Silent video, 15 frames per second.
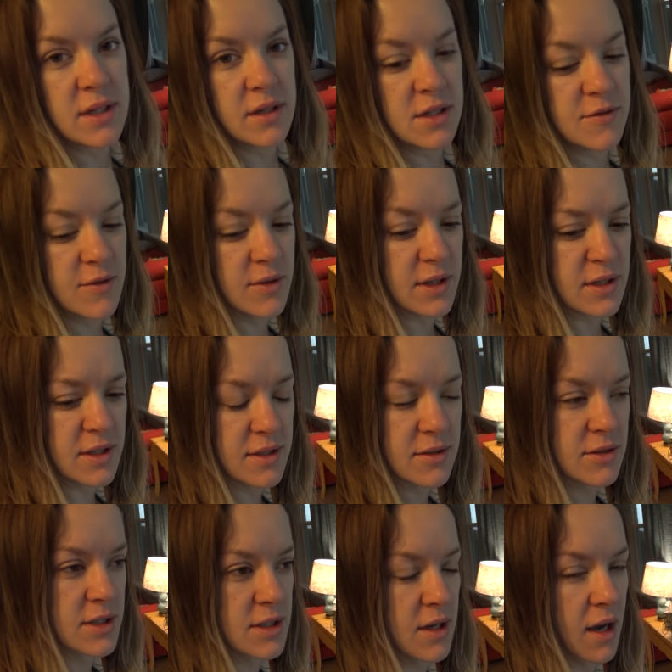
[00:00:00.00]
to eat his food and
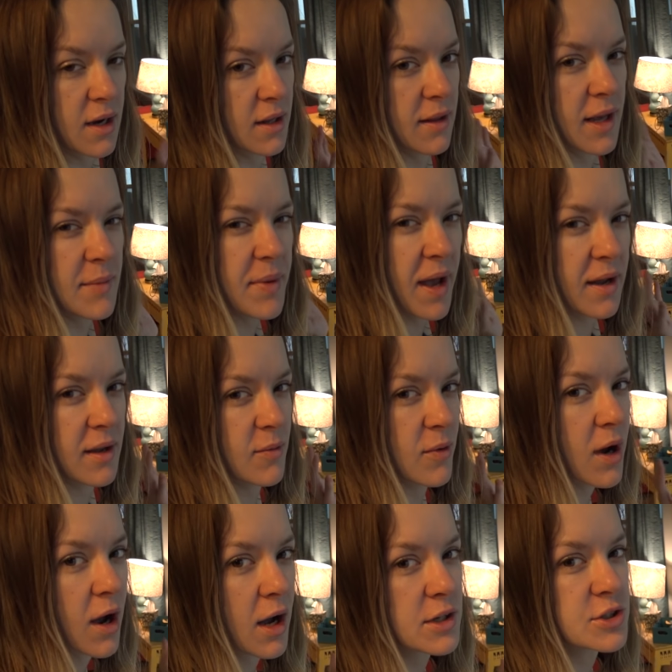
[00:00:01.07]
Diesel just kind of laid back and
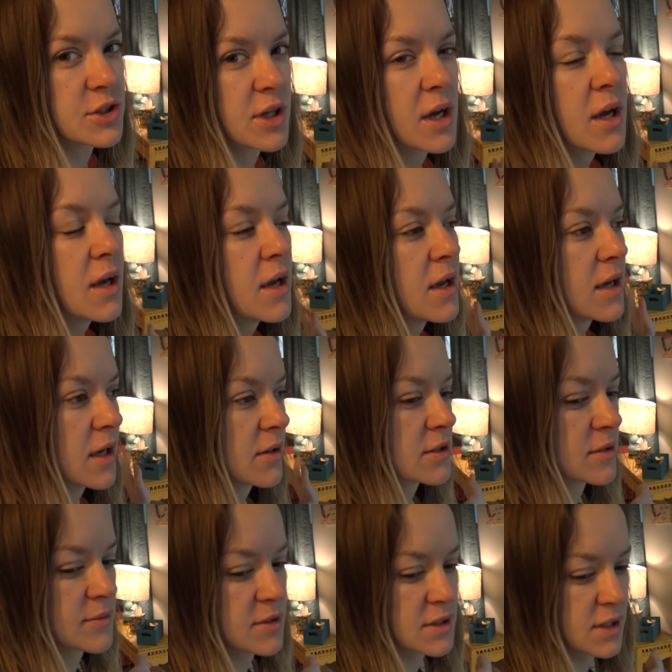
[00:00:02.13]
watched. It was
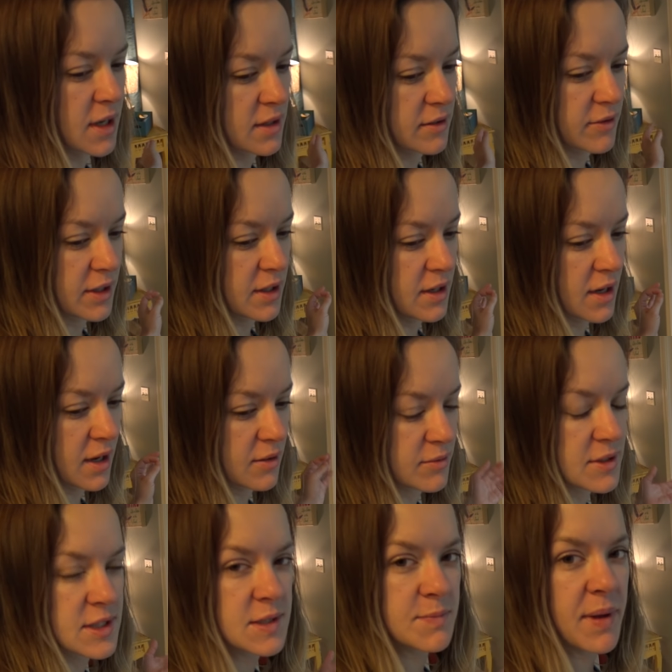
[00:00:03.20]
almost kind of like he had
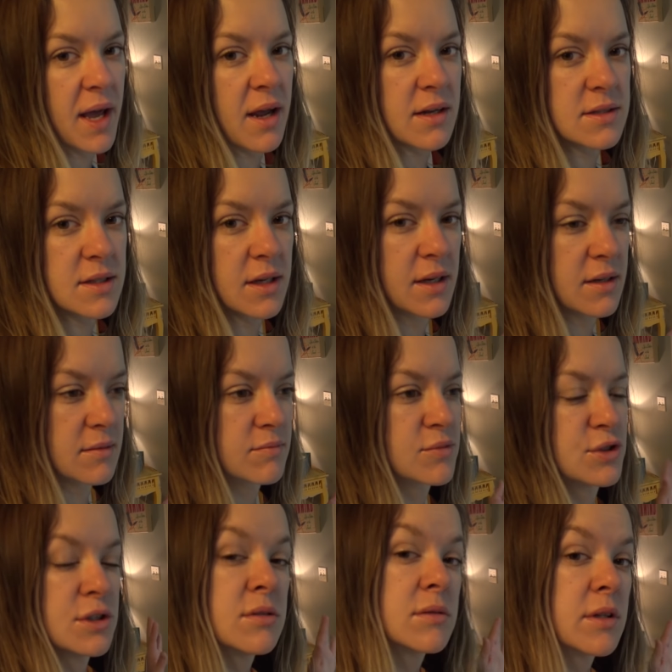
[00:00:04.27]
respect, like,
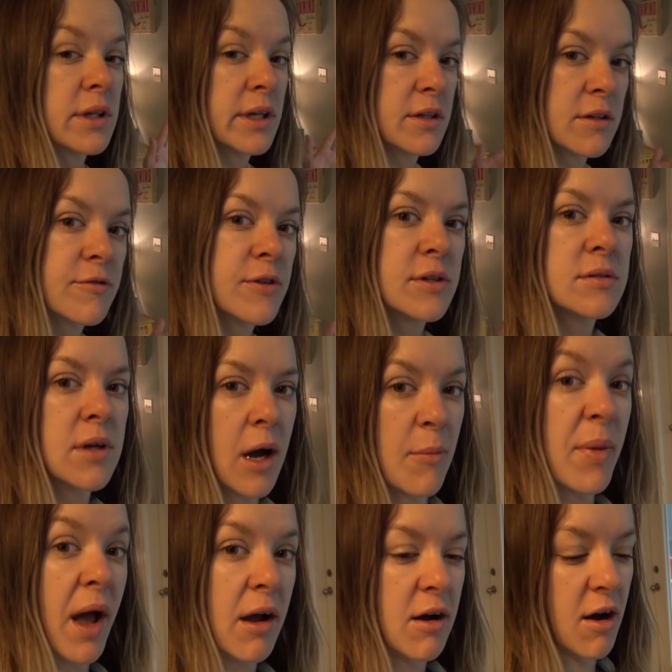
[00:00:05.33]
dude, you're eating your food, I'll
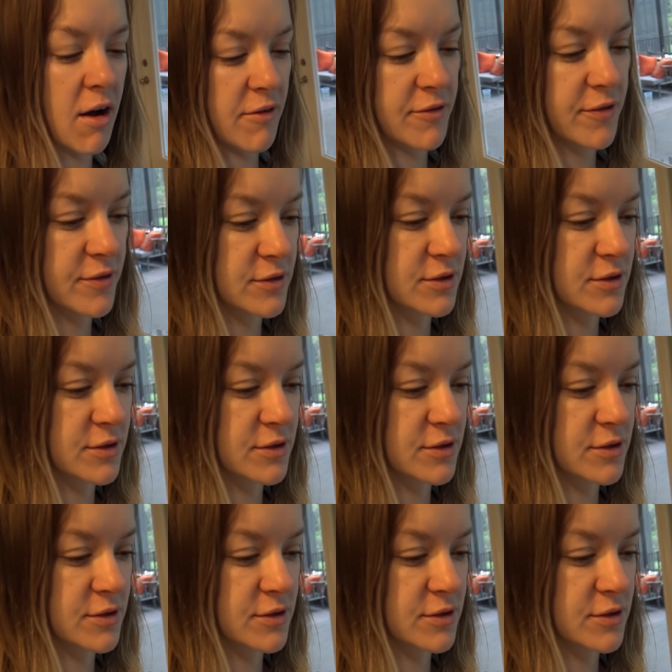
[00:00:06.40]
back off